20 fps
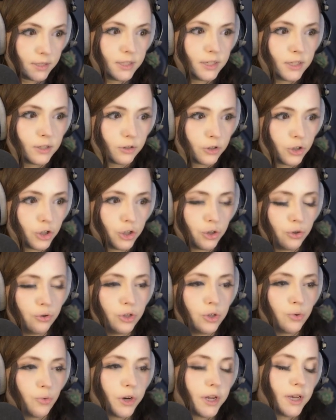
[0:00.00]
till
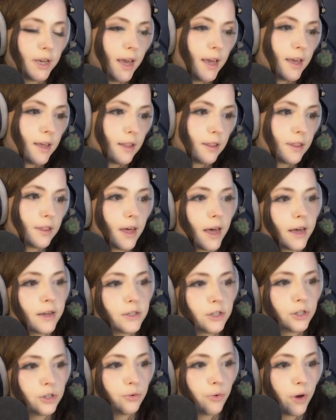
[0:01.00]
June 28th
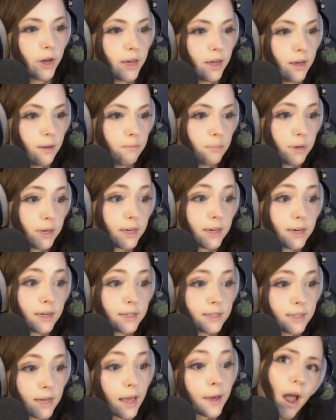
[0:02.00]
at 2 a.m.
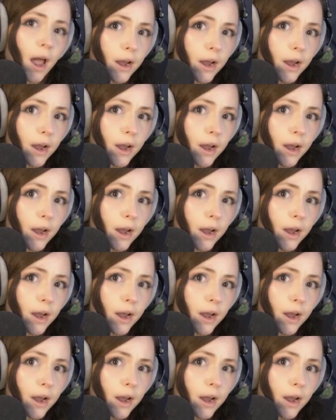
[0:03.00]
PDT.